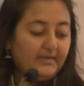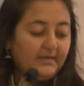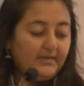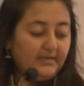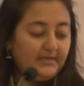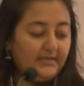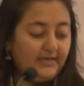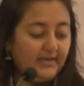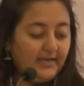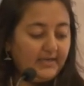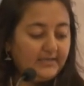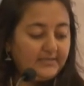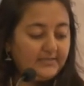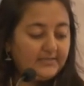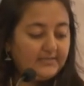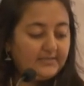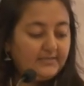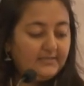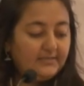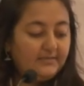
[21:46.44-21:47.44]
He
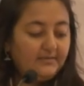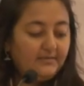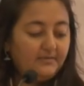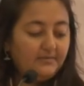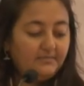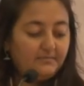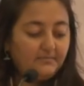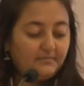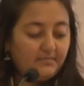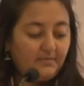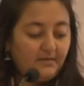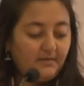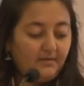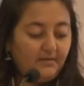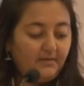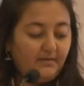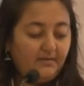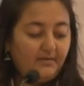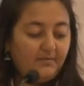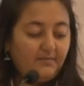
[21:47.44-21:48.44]
has
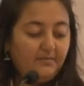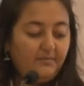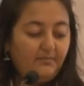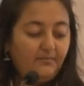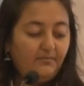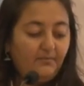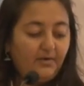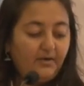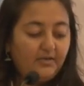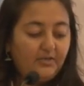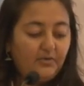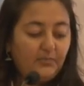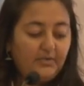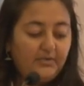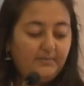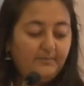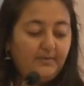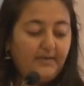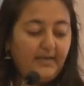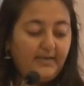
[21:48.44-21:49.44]
uh, worked
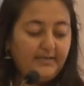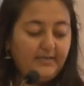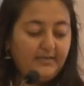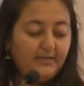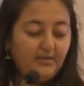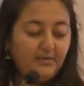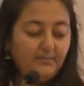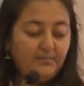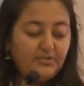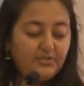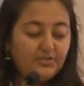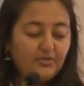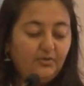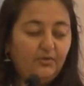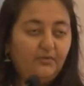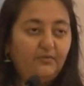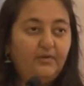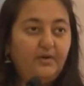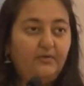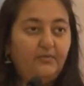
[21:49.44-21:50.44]
with Planning Commission
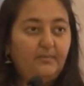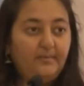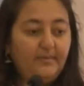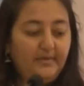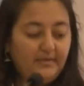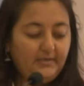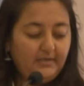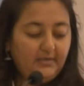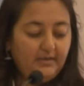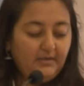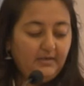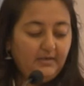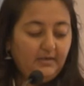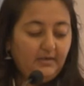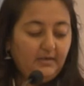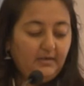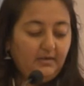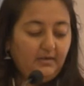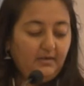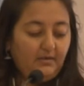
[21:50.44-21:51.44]
of Government
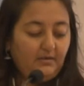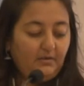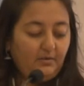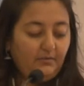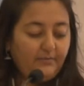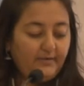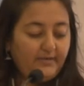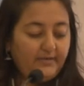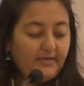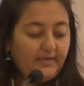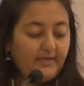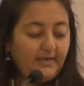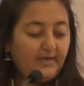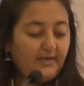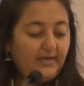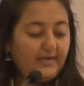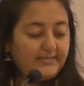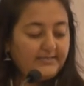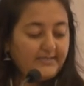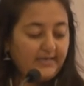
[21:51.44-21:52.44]
uh, of India
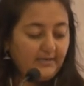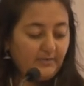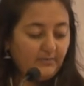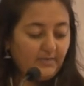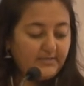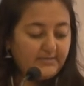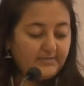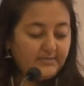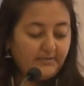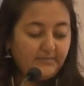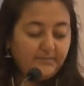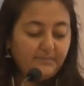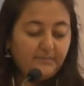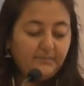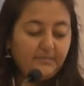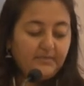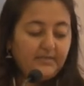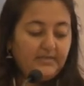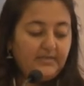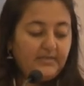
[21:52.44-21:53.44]
as advisor
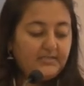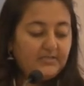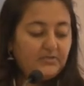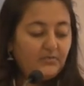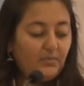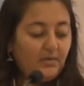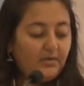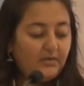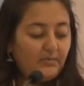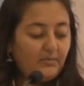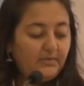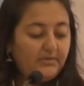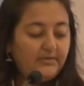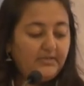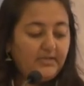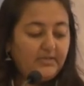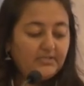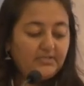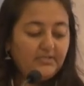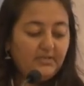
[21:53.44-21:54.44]
he has worked with
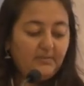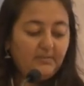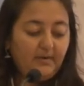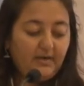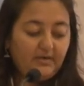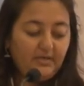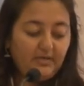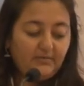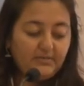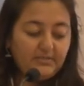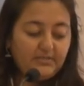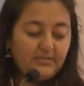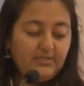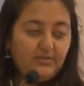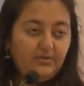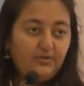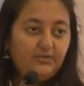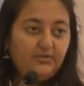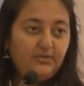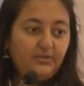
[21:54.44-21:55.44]
National
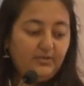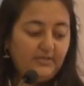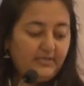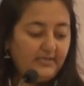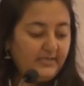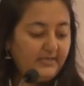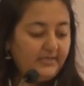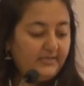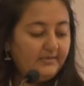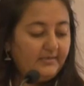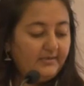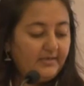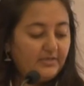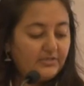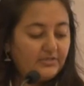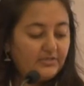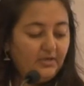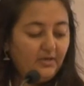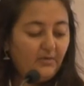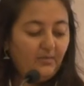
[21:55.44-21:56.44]
Biodiversity Authority,
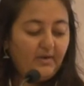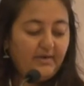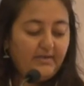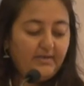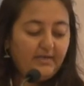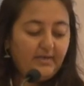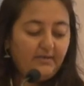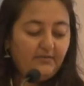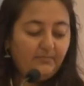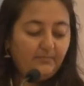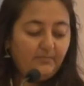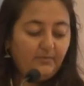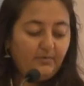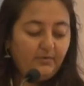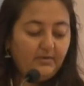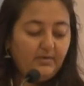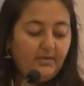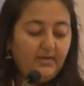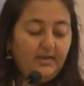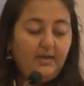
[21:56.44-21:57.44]
National Wildlife
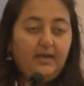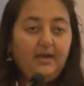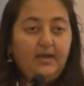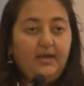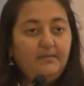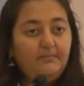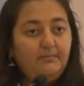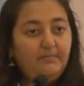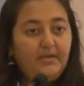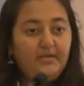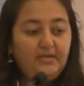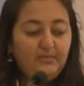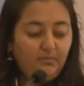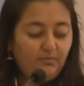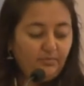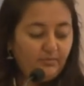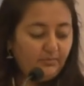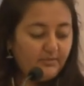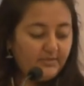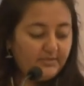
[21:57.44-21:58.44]
Board, and many
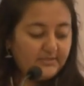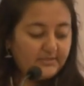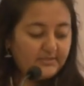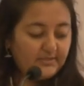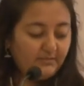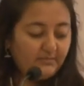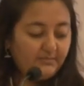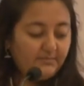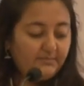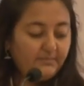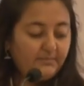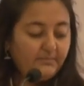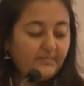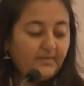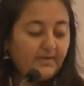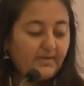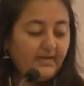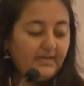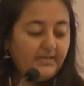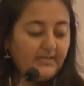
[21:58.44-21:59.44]
more to list down.
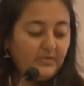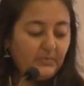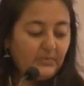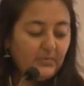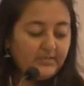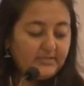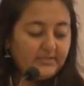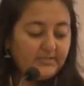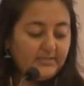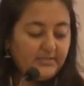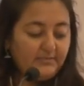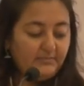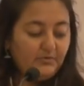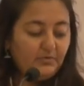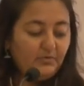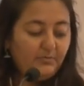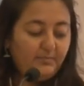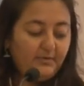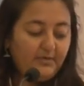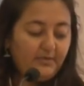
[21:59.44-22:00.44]
I request him
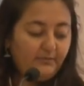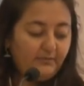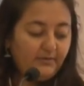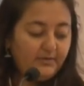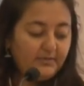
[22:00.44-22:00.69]
to brief